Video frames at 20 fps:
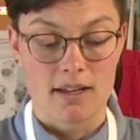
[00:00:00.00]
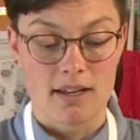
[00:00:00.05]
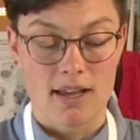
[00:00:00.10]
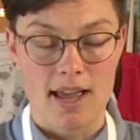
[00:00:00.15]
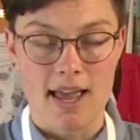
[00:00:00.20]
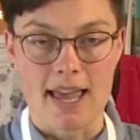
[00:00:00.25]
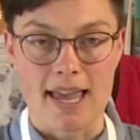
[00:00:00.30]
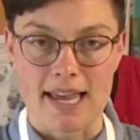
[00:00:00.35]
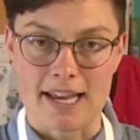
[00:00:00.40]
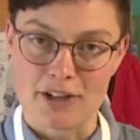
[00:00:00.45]

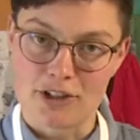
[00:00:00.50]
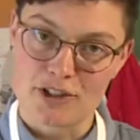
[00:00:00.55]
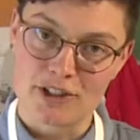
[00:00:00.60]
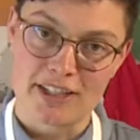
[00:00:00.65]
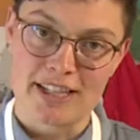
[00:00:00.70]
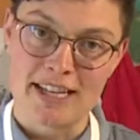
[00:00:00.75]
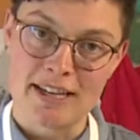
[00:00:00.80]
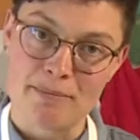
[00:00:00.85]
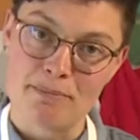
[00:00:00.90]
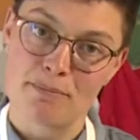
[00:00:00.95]

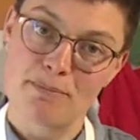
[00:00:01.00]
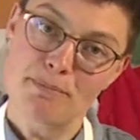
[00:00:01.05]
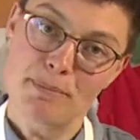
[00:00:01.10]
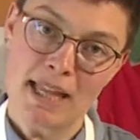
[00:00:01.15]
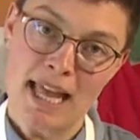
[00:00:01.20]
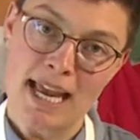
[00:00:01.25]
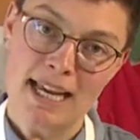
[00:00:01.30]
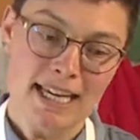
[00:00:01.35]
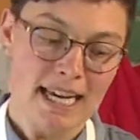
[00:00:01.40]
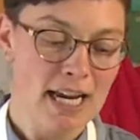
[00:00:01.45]
actually am
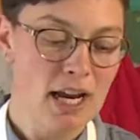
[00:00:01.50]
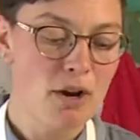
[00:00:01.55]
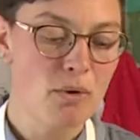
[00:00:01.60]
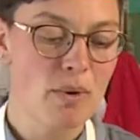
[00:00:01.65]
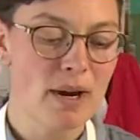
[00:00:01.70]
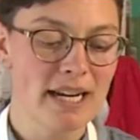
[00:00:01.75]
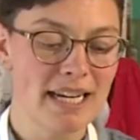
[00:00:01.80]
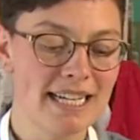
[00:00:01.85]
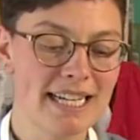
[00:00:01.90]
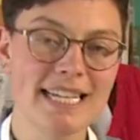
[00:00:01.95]
blanking on
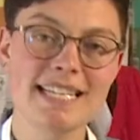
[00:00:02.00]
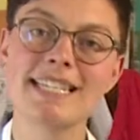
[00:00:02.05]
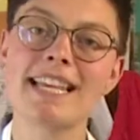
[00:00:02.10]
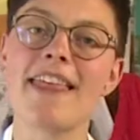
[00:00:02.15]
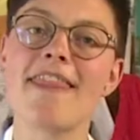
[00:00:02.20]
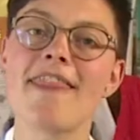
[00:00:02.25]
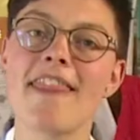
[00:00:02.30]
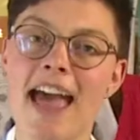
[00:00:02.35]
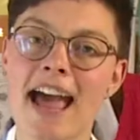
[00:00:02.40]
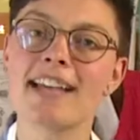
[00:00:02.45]
what it is,
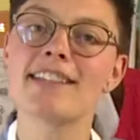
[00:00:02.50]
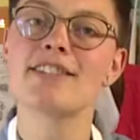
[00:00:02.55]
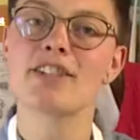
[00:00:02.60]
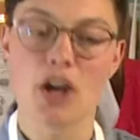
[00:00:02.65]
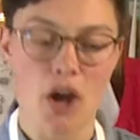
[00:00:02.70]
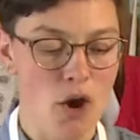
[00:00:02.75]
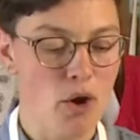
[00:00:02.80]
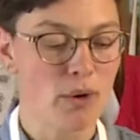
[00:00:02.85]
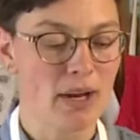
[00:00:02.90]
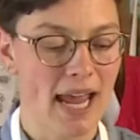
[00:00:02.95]
and that's
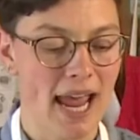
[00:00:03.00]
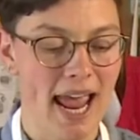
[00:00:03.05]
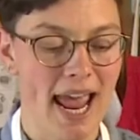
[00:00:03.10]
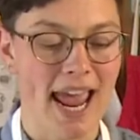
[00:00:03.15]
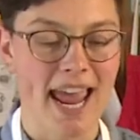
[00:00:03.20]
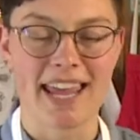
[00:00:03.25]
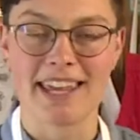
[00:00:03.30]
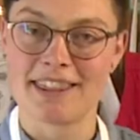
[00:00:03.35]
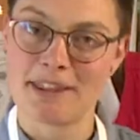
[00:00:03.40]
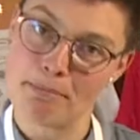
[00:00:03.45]

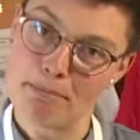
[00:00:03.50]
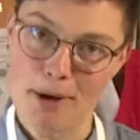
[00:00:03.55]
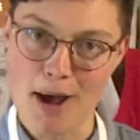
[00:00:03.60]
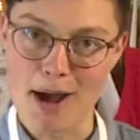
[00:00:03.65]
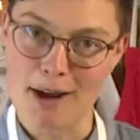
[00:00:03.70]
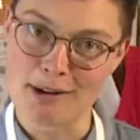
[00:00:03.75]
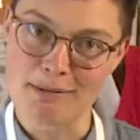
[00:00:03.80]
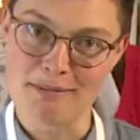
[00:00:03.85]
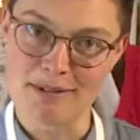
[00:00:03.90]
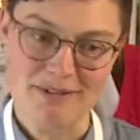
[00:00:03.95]
okay, the
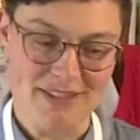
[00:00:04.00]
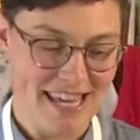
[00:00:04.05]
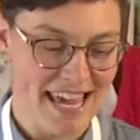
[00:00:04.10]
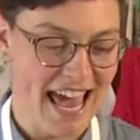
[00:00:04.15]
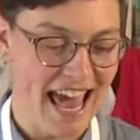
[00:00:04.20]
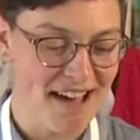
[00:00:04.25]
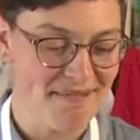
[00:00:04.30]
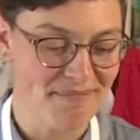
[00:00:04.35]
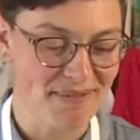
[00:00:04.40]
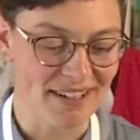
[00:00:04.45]
bottom of the
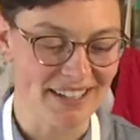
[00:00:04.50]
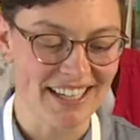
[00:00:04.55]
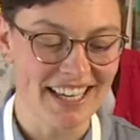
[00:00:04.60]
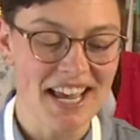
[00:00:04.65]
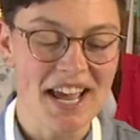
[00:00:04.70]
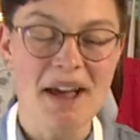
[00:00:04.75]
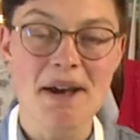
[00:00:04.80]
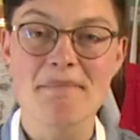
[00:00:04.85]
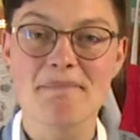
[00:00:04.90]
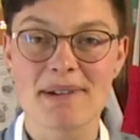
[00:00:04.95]
apple.
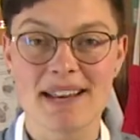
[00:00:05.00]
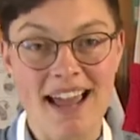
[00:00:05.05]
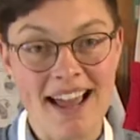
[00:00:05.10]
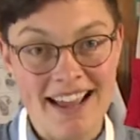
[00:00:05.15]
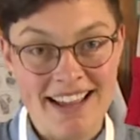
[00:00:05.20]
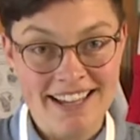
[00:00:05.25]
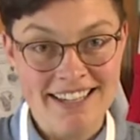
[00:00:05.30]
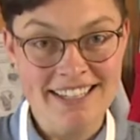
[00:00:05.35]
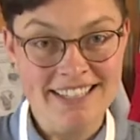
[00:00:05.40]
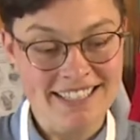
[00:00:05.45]
But
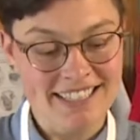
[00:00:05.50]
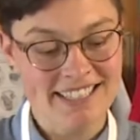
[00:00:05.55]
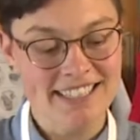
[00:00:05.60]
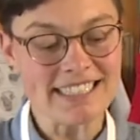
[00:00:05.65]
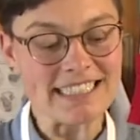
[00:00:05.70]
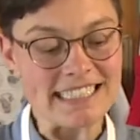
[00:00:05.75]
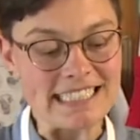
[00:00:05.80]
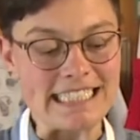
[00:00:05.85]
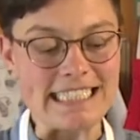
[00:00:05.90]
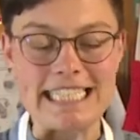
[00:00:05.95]
I
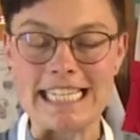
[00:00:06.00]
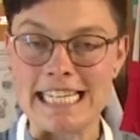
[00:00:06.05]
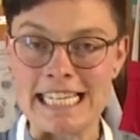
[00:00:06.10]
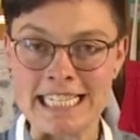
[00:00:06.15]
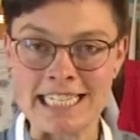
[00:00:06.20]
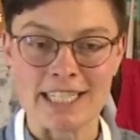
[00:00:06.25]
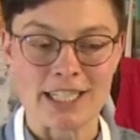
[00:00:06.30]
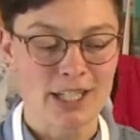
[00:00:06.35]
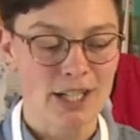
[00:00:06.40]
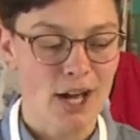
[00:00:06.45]

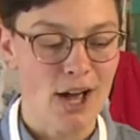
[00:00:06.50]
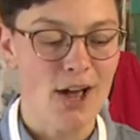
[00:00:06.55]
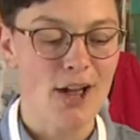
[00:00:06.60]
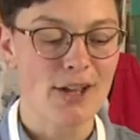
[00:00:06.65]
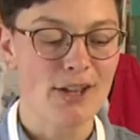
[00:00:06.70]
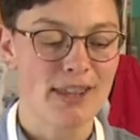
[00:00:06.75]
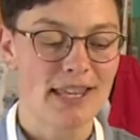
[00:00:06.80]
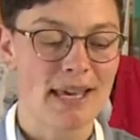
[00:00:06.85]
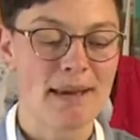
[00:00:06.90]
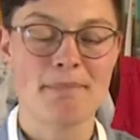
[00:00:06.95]
sillily
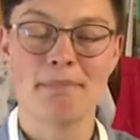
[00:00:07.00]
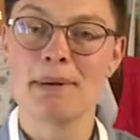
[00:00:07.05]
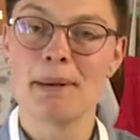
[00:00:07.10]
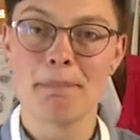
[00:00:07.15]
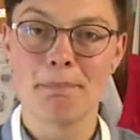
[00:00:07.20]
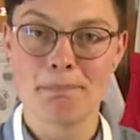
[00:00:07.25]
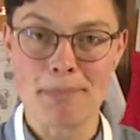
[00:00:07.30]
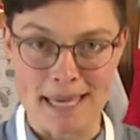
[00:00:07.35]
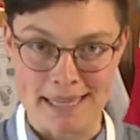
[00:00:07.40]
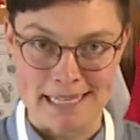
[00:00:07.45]
call them
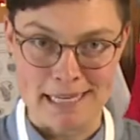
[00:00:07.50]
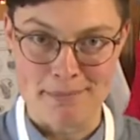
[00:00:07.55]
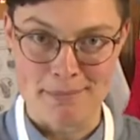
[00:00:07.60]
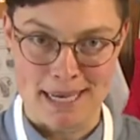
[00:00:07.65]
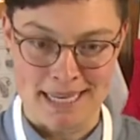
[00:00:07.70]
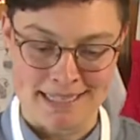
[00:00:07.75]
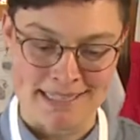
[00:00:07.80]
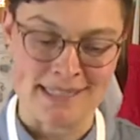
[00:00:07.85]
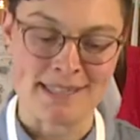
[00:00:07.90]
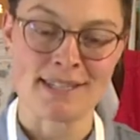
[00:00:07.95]
belly
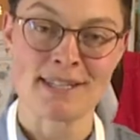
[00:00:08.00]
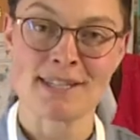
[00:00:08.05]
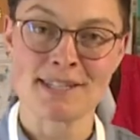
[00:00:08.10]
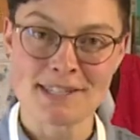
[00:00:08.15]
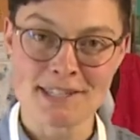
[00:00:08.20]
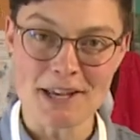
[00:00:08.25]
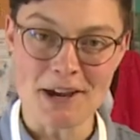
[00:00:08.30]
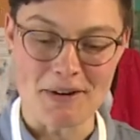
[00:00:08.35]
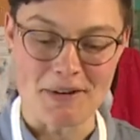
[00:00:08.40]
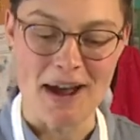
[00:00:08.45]
buttons.
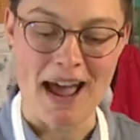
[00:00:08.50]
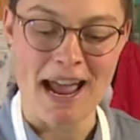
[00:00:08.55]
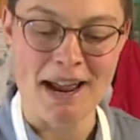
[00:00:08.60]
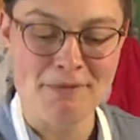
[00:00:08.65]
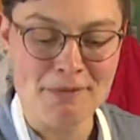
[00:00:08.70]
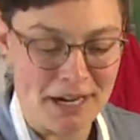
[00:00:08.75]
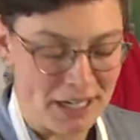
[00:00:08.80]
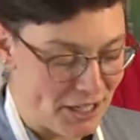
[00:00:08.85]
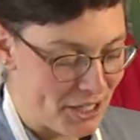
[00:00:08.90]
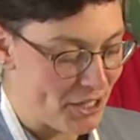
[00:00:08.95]
So I
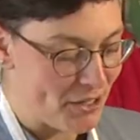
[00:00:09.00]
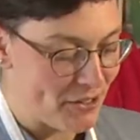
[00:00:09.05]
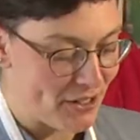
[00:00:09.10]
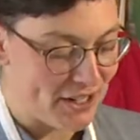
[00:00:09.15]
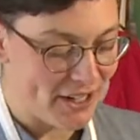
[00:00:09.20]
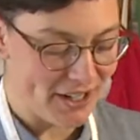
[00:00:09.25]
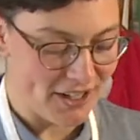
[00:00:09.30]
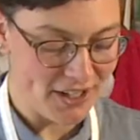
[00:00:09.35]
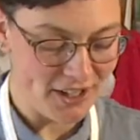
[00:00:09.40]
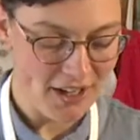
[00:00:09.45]
want you to
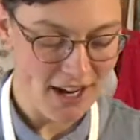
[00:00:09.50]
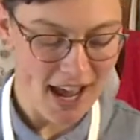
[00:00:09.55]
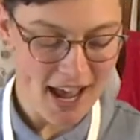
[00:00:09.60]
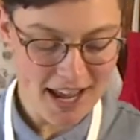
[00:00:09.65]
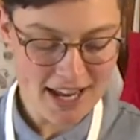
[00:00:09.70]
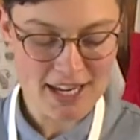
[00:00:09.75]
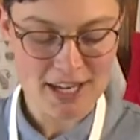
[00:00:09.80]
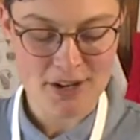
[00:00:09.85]
cut